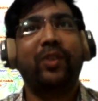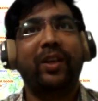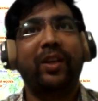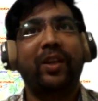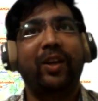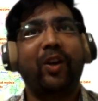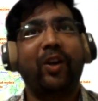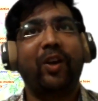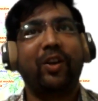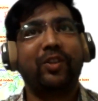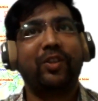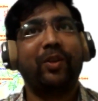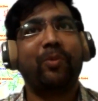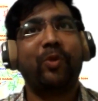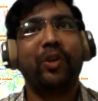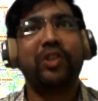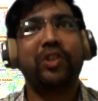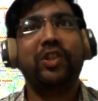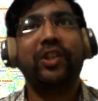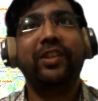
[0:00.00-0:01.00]
lots of
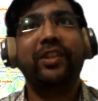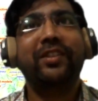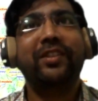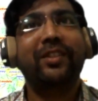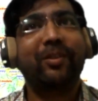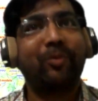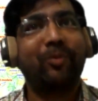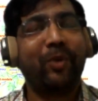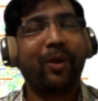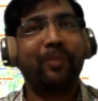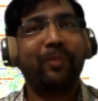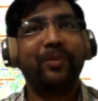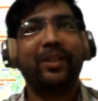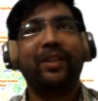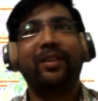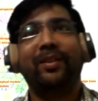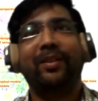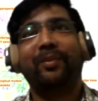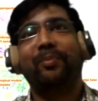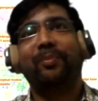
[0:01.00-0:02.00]
questions from
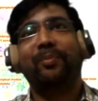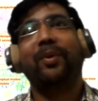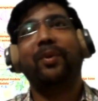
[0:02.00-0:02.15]
the